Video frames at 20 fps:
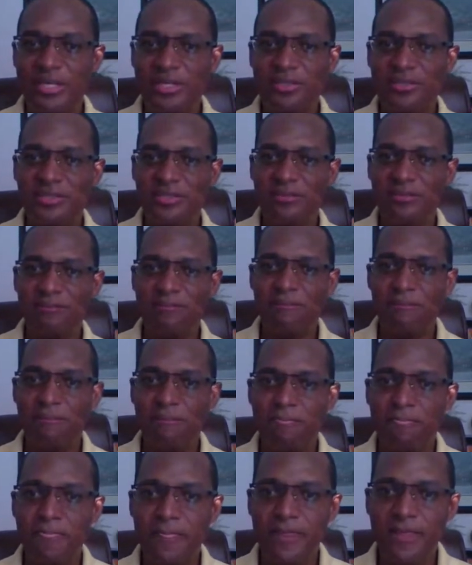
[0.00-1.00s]
anything.
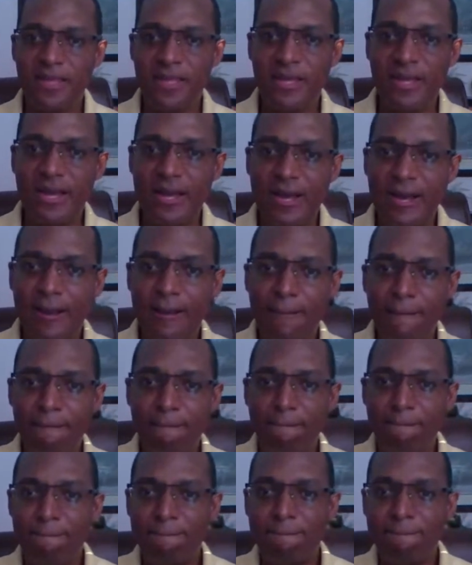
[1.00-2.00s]

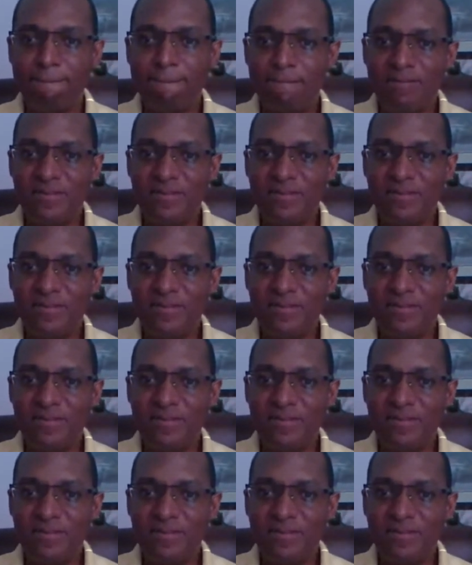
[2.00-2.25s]
Um,